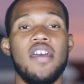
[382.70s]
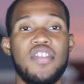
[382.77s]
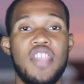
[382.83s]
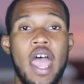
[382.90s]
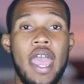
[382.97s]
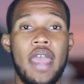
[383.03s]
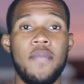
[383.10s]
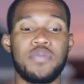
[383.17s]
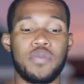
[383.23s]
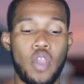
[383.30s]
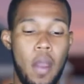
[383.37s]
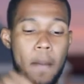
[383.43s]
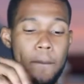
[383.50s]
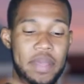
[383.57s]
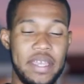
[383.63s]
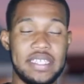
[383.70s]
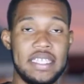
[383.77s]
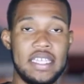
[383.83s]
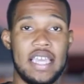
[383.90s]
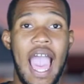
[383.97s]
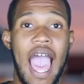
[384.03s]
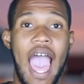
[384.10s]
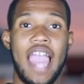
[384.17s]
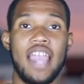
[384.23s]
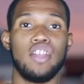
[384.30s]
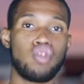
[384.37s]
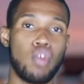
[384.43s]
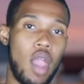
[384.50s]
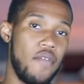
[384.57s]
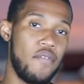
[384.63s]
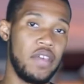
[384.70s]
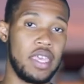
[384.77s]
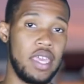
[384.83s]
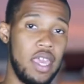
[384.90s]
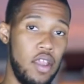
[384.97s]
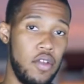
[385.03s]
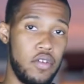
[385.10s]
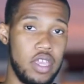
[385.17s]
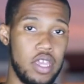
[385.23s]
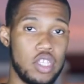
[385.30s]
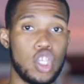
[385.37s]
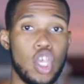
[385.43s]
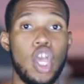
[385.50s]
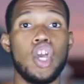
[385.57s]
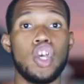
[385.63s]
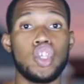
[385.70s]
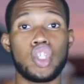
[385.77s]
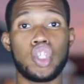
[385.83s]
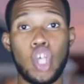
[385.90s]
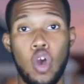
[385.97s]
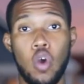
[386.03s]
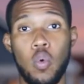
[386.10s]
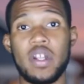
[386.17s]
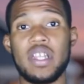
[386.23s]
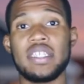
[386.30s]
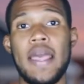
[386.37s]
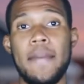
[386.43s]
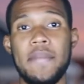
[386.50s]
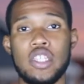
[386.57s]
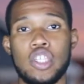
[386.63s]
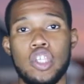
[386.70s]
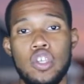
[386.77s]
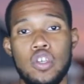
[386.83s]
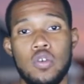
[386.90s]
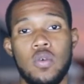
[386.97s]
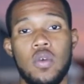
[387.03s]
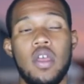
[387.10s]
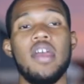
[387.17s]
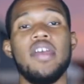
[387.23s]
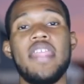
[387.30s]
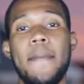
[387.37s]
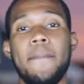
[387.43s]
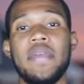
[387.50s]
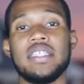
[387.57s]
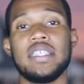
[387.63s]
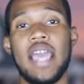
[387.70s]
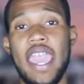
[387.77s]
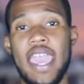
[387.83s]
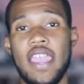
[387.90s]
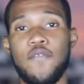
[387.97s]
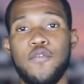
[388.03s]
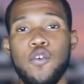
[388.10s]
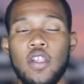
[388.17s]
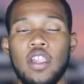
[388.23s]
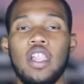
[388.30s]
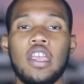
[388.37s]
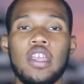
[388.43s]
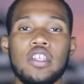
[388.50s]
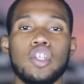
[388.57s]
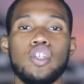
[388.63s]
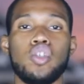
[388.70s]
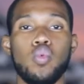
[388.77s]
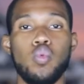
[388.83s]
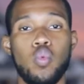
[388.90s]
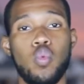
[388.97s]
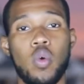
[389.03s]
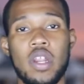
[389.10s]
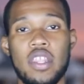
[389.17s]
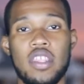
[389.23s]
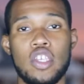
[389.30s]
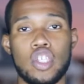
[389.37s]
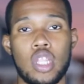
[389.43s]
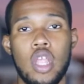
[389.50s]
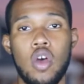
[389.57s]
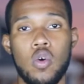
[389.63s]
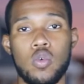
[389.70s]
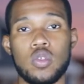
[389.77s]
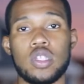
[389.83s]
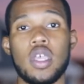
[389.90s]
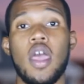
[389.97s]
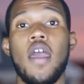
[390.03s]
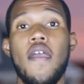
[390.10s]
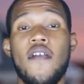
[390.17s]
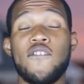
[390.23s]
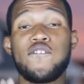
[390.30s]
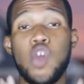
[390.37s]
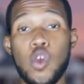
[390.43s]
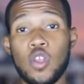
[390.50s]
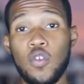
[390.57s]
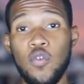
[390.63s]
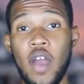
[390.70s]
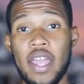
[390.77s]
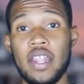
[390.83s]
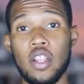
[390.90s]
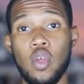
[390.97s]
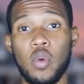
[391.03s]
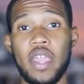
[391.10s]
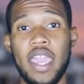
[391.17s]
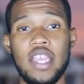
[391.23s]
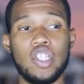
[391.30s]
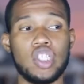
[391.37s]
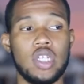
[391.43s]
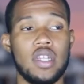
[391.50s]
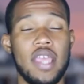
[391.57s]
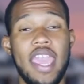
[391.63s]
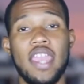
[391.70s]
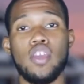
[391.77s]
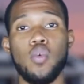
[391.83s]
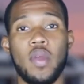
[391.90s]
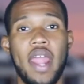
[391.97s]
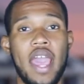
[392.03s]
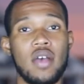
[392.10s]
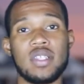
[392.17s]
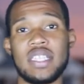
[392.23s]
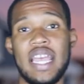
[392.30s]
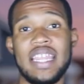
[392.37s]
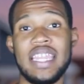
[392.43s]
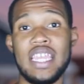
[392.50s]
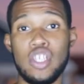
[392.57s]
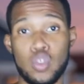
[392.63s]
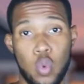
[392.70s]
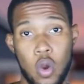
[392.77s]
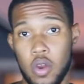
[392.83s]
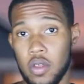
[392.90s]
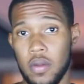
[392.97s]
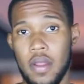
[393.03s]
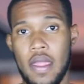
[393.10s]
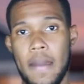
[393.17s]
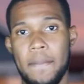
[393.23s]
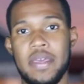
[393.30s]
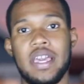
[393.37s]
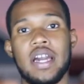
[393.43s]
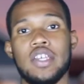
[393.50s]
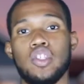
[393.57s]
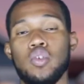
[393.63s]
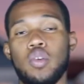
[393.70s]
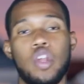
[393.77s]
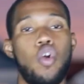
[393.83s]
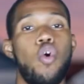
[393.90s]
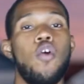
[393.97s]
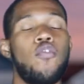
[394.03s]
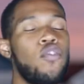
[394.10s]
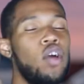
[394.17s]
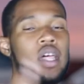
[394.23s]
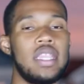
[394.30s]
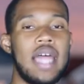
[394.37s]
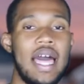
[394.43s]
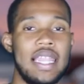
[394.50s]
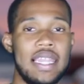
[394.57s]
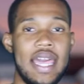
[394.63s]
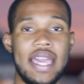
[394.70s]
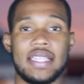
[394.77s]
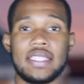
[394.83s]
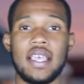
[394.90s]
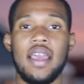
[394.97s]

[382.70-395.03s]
that are busy, high traffic areas. So what does that mean to you? That means, hey, if you're looking to do one of these loans, first find a location. Hey, you want a house that needs work because you can offer a lot less,